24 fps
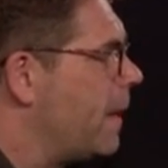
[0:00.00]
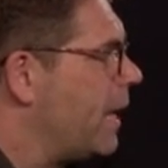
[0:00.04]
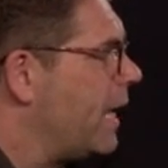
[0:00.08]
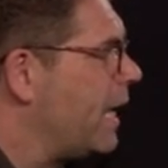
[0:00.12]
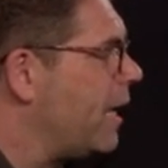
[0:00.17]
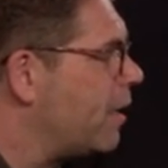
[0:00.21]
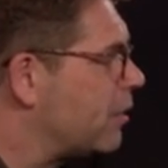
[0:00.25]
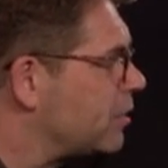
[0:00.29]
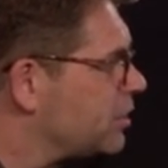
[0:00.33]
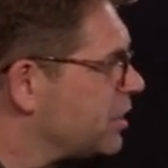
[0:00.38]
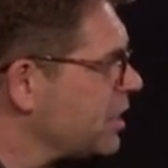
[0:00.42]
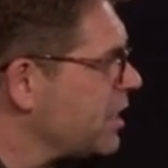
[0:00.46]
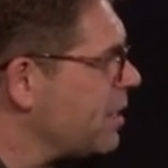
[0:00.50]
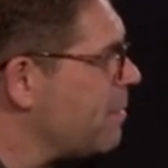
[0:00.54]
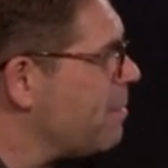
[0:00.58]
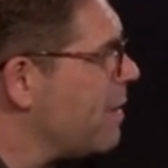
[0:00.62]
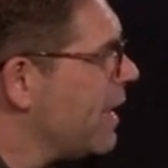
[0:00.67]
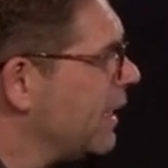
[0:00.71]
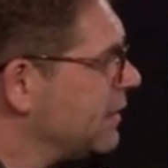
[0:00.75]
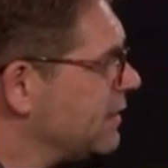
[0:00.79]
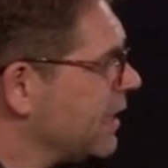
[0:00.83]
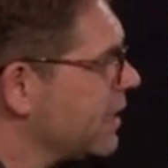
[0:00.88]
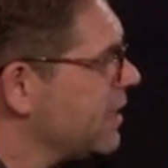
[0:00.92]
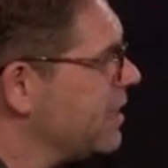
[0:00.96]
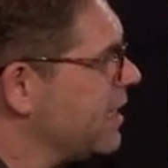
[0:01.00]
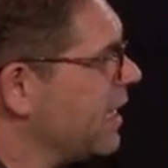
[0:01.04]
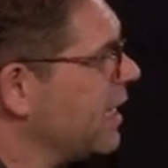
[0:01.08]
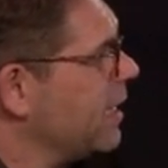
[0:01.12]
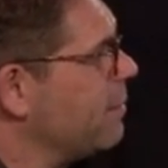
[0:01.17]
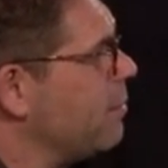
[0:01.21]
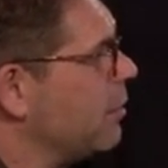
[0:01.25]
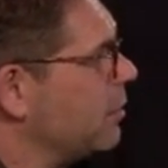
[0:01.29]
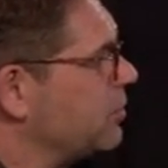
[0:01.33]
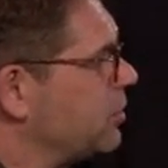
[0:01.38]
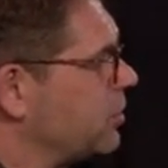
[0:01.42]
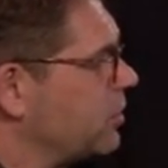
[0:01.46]
Here's the amazing thing
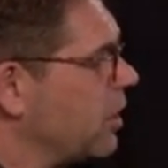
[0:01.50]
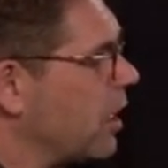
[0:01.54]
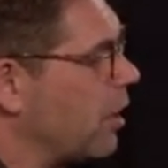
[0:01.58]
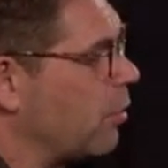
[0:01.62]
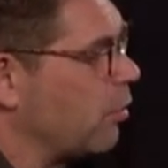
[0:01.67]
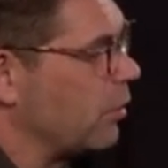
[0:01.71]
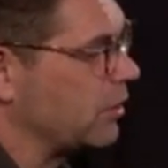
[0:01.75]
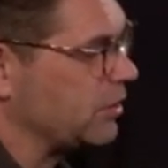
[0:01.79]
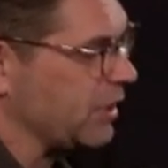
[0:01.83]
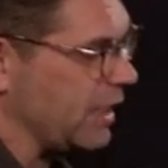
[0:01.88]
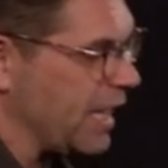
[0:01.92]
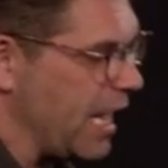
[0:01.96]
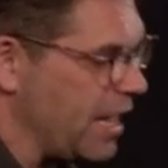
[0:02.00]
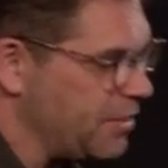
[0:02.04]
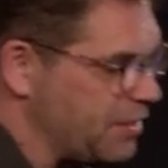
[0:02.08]
about Star Wars, and